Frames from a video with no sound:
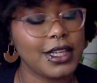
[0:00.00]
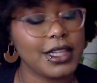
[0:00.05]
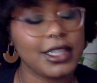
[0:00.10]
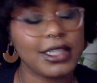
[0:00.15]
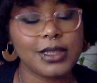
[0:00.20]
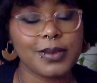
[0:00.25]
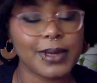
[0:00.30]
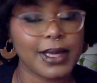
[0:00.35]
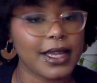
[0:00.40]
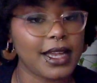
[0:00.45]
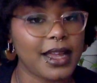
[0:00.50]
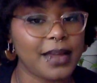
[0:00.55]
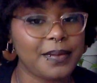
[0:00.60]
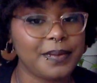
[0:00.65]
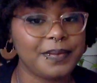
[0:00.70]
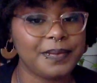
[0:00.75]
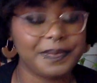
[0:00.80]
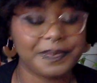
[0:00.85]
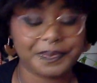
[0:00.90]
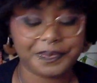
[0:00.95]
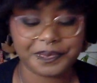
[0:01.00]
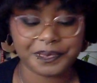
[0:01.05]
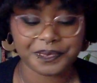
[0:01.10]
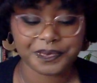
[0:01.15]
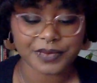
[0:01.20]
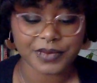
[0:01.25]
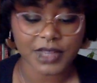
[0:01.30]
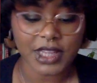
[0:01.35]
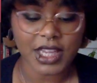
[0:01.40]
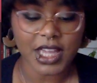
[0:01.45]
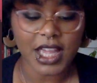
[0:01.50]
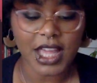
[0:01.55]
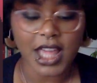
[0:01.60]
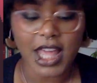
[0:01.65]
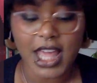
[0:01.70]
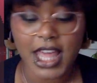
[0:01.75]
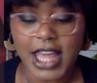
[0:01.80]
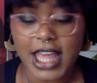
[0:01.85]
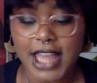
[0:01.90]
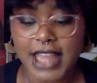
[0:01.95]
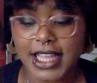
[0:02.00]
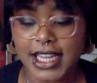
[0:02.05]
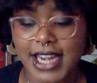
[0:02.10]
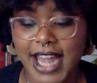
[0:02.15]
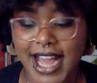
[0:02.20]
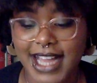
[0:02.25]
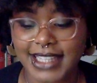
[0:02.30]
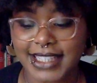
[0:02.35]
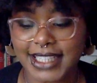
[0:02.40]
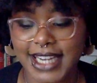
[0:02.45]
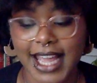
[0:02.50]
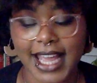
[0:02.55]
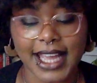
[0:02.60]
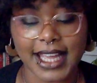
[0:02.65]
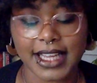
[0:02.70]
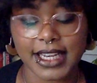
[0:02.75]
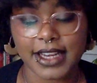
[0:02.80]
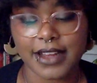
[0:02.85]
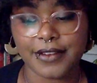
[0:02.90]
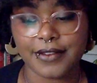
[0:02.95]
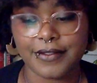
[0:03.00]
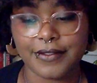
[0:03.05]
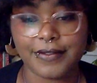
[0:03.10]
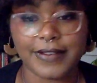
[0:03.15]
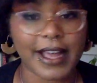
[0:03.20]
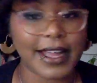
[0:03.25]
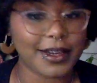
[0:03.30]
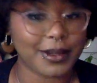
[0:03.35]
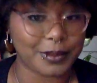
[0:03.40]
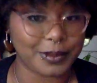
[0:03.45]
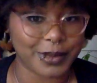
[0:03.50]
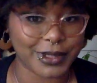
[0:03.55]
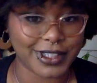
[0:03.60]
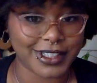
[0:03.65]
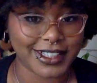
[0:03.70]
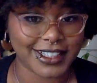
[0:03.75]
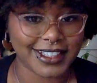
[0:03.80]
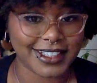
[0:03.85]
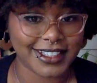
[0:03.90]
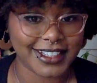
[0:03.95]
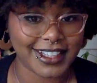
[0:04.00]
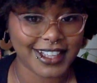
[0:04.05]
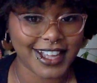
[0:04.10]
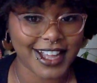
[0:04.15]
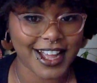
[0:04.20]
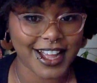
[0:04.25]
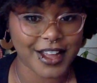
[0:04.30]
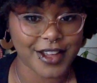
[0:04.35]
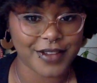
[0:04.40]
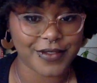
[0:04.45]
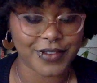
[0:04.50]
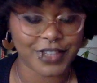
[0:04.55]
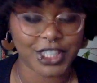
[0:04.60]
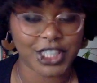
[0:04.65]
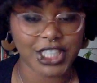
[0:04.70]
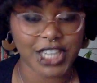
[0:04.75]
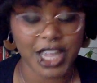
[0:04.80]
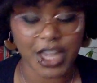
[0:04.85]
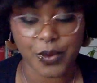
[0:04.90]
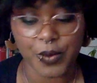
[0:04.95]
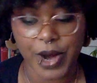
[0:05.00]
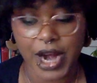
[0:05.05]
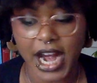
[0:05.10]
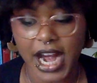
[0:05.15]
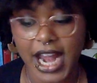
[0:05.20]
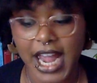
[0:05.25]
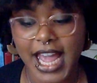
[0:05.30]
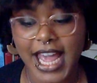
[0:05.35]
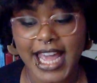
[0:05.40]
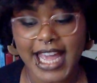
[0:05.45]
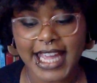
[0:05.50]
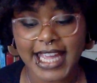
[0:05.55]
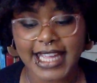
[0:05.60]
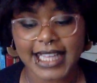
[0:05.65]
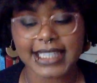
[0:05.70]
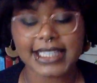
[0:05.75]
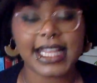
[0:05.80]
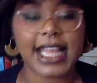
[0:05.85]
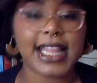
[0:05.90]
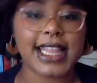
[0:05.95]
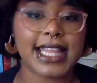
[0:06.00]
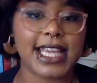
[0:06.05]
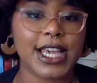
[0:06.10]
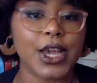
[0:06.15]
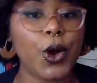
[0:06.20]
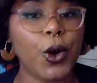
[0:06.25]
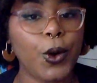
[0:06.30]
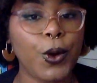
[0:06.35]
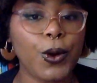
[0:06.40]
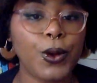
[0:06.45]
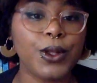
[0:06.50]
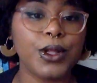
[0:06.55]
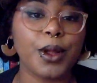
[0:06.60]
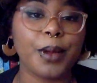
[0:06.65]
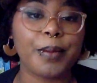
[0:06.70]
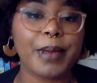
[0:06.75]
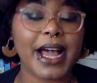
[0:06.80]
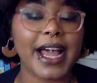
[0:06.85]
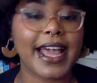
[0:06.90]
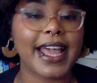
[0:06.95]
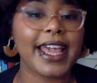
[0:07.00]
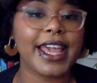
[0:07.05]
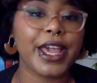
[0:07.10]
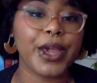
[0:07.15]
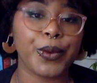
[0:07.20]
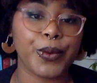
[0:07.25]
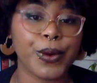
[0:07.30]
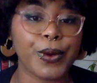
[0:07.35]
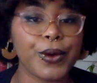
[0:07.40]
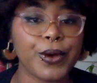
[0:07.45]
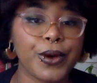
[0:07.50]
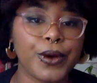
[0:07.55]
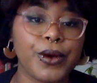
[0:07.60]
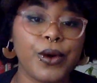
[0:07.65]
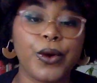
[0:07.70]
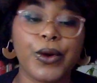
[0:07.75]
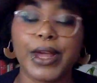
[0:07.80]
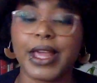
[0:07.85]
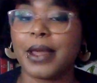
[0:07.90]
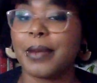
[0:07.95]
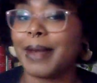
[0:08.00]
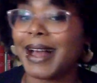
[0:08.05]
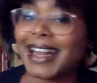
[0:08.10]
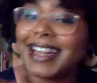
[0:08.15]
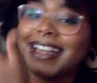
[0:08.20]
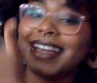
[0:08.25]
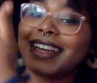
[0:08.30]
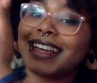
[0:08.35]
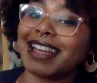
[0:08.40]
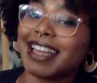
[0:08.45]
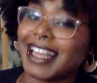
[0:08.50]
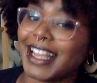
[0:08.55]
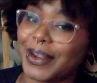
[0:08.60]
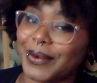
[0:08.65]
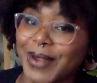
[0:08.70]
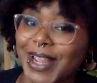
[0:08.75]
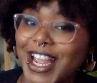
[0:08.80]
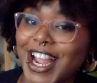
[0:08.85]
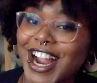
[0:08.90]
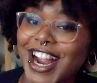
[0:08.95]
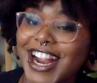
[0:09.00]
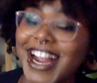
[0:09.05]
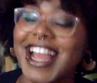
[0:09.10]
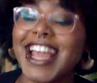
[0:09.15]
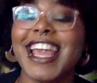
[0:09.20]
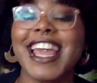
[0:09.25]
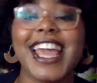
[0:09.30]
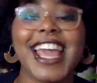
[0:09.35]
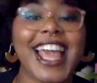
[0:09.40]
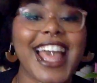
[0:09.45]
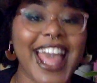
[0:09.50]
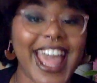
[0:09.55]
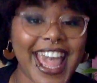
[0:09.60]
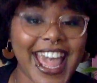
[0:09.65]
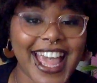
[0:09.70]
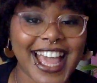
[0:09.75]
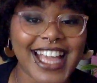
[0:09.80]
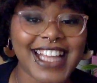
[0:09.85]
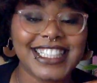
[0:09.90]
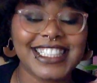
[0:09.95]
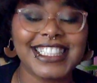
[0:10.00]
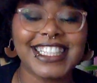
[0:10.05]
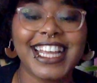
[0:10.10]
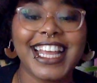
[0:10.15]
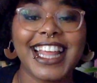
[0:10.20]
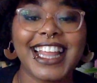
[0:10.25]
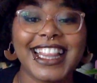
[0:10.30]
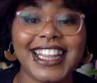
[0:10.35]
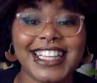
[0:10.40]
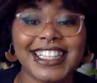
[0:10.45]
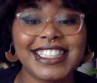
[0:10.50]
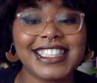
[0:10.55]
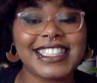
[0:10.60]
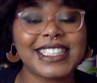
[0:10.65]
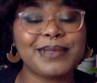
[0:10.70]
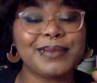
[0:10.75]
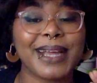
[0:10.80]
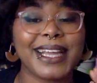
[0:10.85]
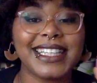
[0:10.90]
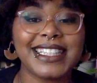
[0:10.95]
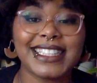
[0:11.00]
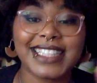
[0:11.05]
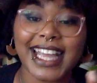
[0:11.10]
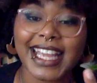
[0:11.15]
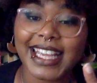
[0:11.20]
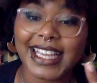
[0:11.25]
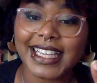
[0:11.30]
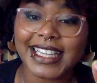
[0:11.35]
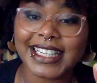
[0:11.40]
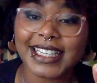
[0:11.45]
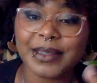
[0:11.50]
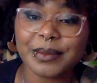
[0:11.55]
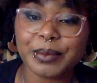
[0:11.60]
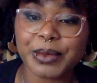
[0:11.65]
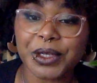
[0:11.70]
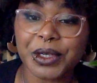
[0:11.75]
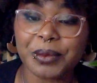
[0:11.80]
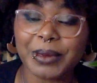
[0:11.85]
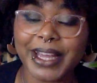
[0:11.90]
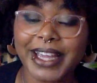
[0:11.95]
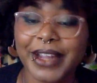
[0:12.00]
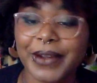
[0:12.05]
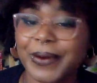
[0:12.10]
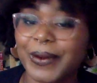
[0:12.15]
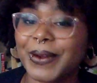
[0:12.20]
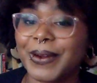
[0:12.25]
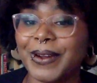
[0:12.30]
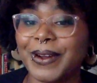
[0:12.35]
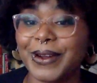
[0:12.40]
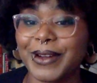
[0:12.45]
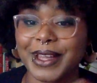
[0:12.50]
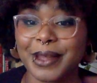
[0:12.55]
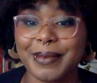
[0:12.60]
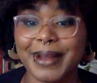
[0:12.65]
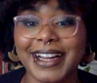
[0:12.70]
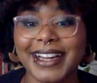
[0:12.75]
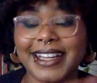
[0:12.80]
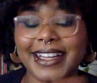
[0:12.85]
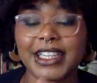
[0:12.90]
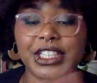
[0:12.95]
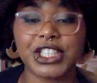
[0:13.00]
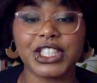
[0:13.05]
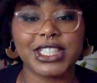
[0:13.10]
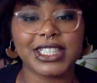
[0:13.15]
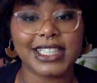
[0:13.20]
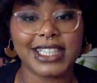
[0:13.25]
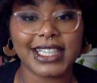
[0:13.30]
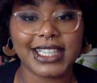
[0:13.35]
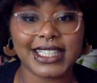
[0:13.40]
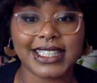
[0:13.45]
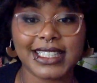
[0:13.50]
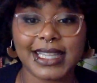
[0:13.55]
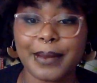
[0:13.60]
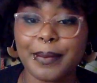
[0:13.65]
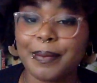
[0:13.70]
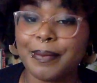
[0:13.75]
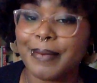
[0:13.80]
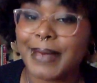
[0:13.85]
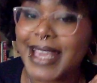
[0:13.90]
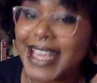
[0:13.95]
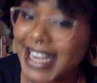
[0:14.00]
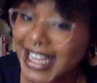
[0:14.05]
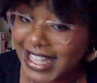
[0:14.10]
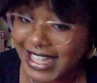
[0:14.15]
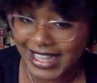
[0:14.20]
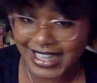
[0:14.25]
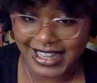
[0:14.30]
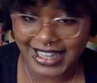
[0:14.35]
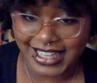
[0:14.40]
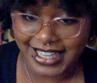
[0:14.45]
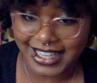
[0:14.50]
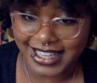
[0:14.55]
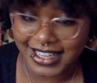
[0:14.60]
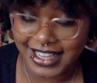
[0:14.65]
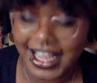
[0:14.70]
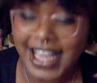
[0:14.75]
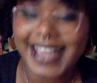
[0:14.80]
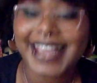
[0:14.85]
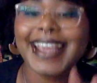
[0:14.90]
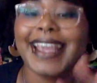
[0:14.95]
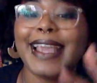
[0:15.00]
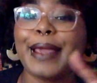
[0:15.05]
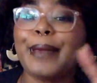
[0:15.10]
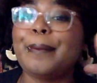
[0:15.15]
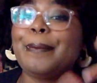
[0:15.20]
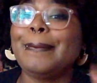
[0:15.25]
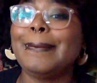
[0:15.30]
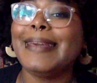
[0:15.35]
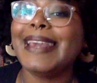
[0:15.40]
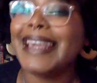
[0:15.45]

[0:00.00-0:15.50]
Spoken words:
to pick it up. The next and final book of January is The Whole by Hiroko Oyamada. And this is my second book by Hiroko Oyamada, and she is immediately an